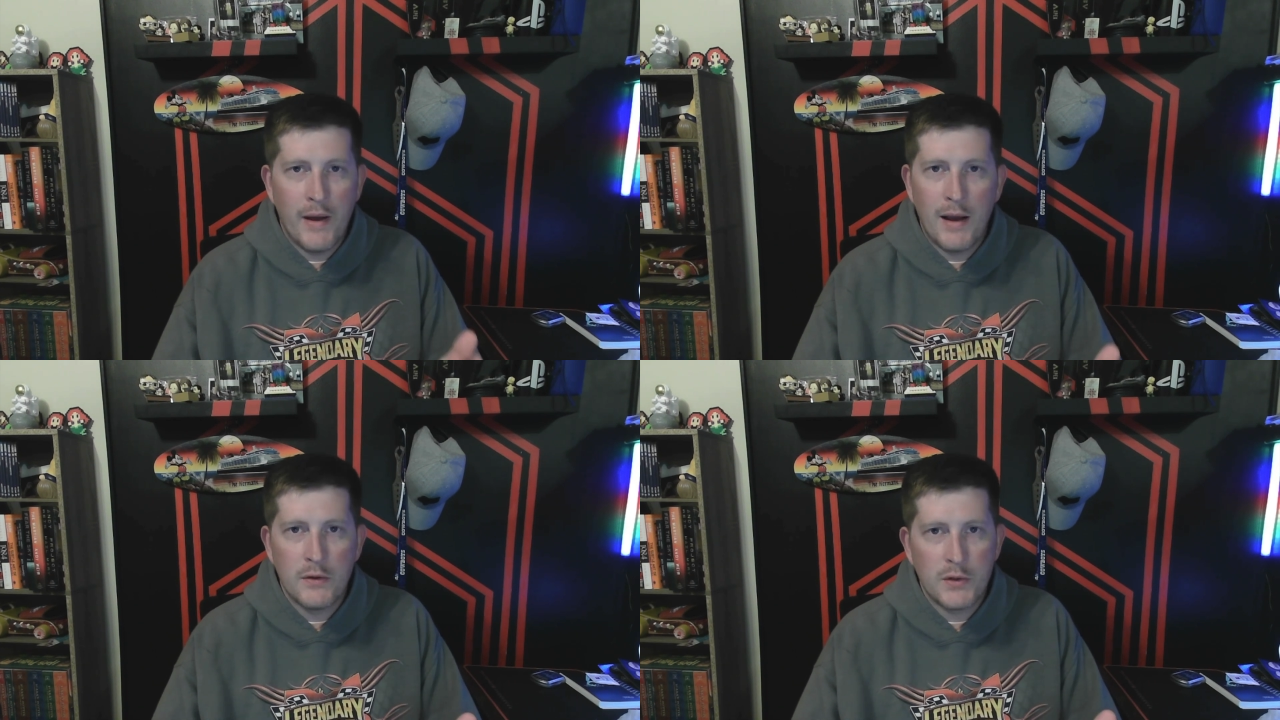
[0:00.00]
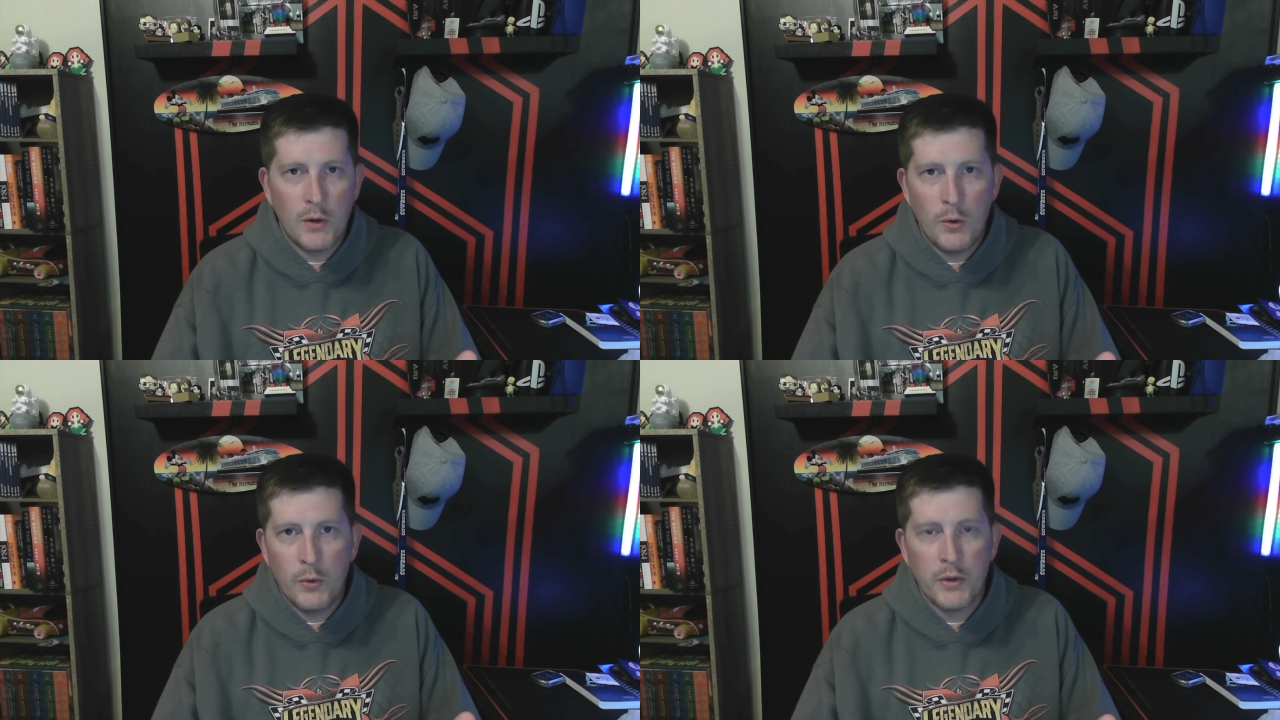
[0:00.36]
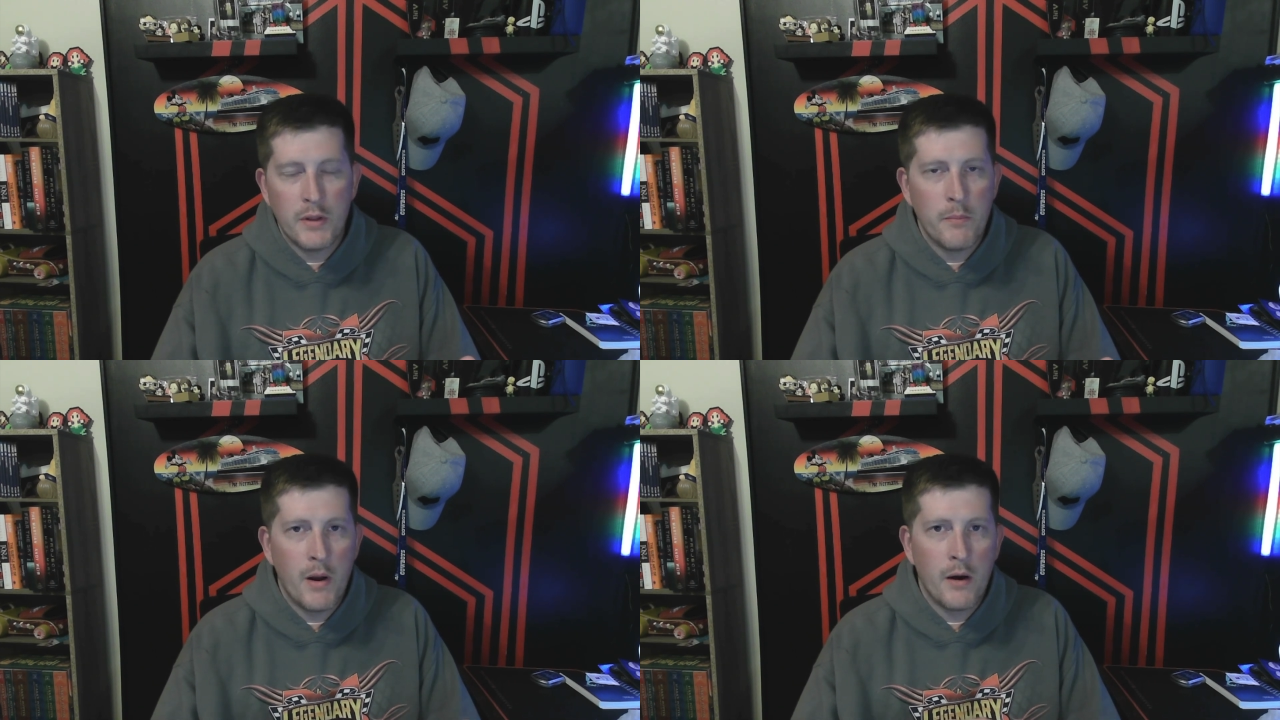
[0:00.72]
household
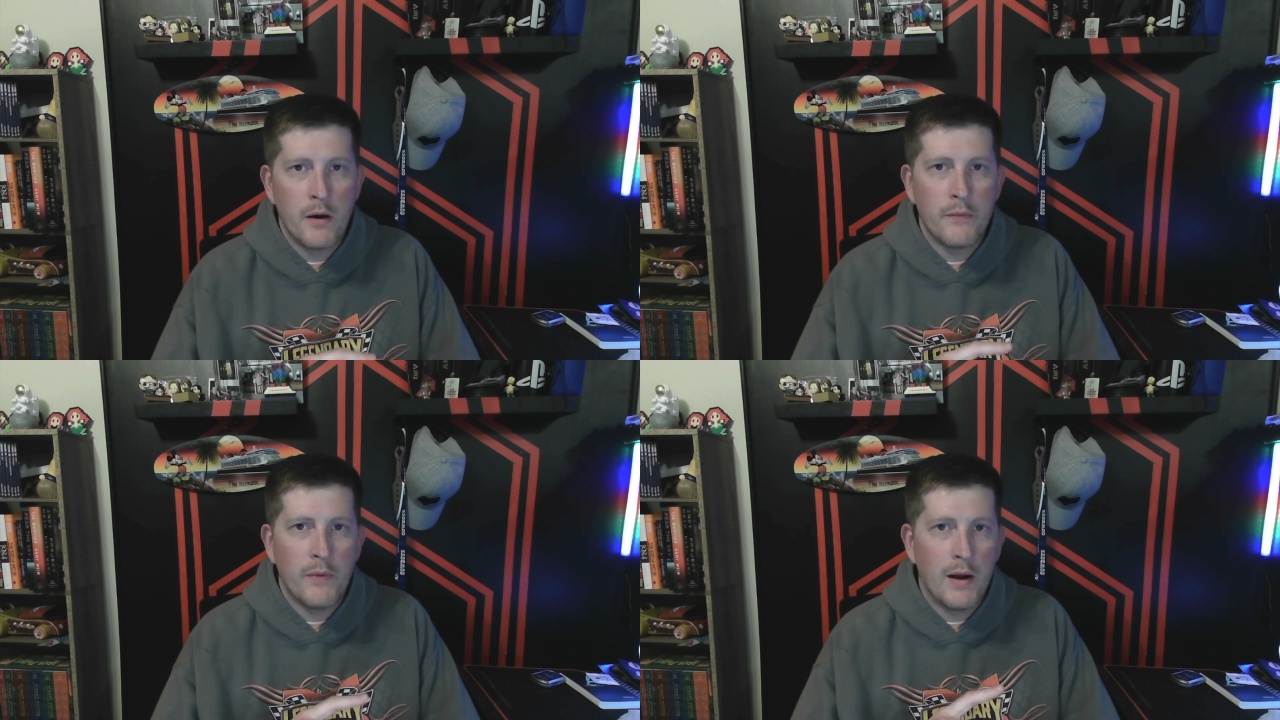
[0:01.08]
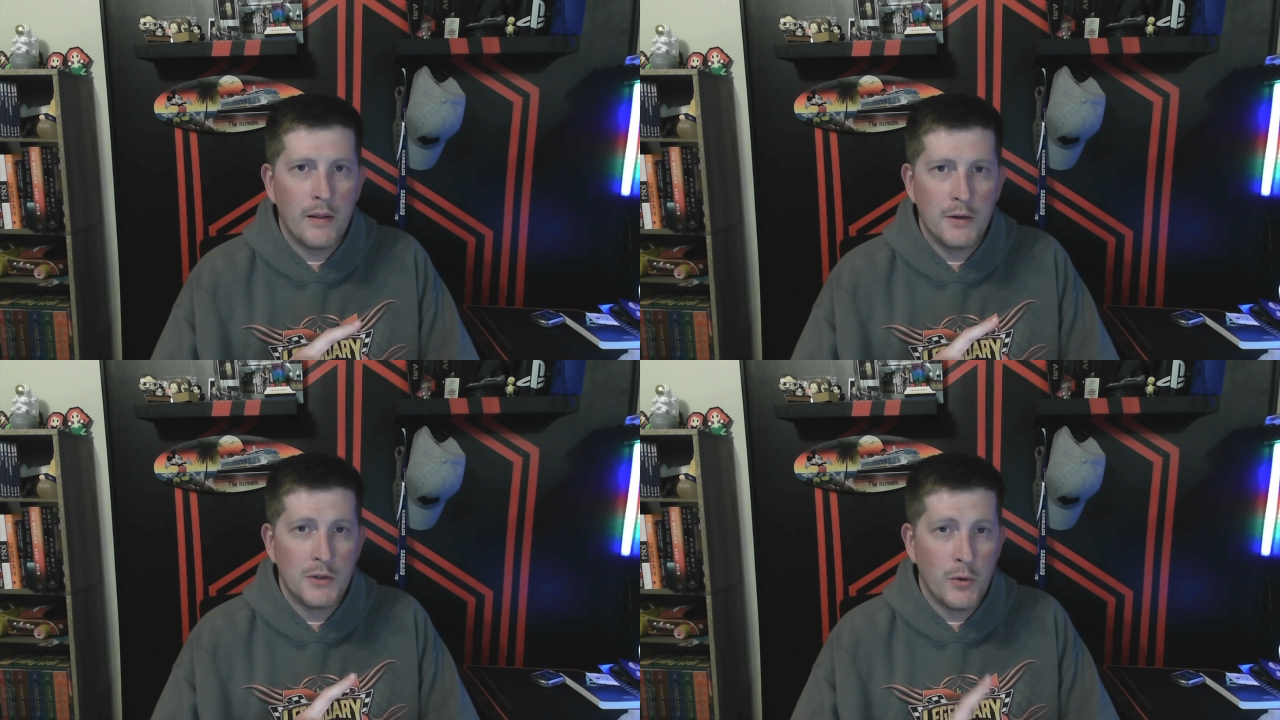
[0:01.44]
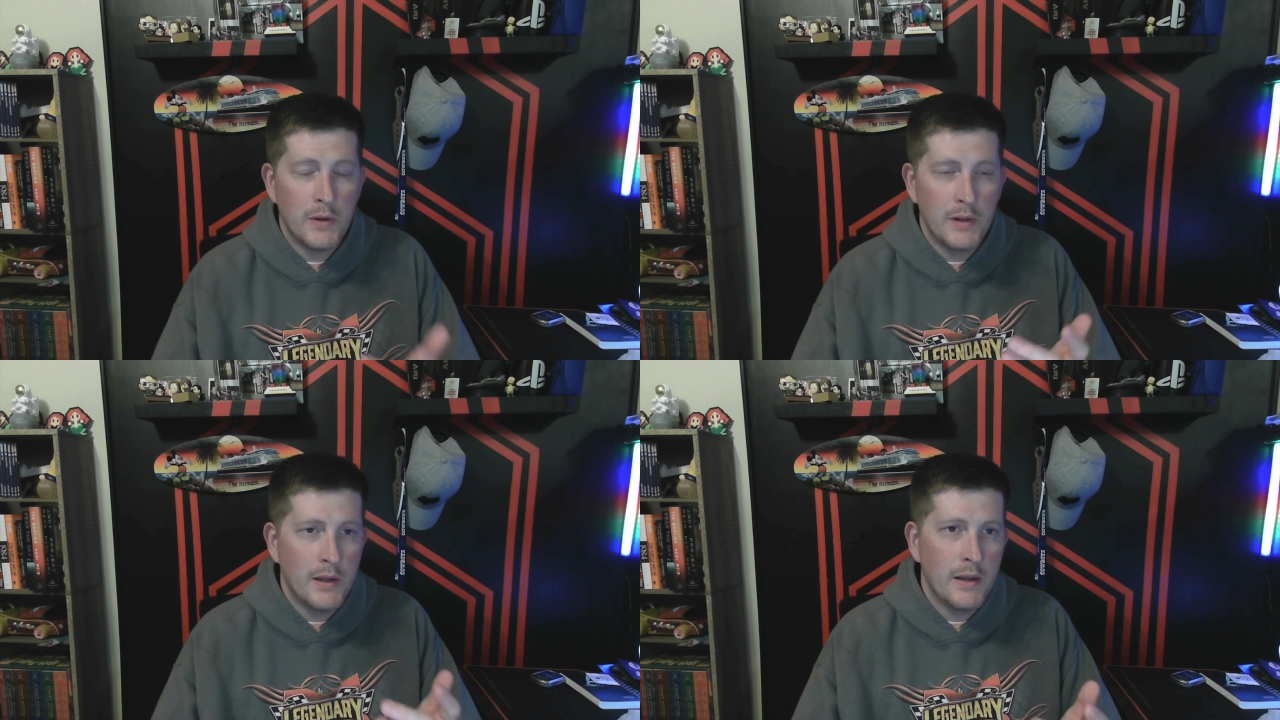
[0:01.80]
and the married filing
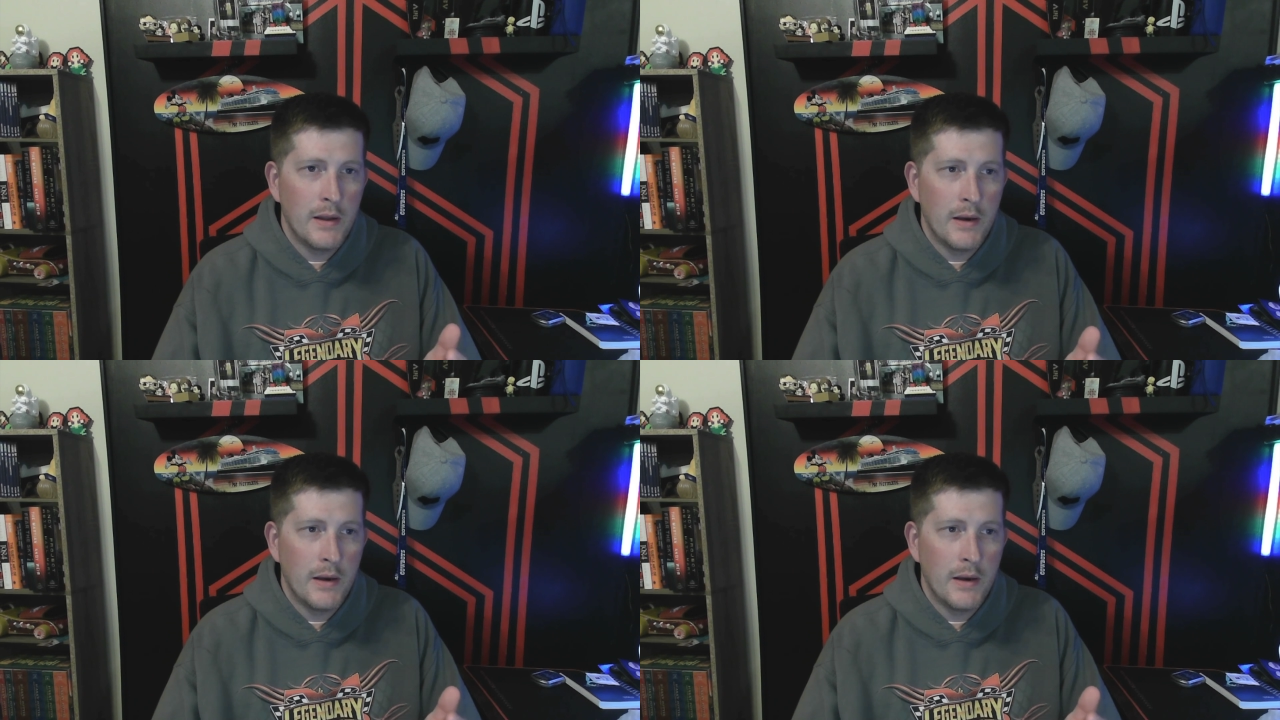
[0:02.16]
jointly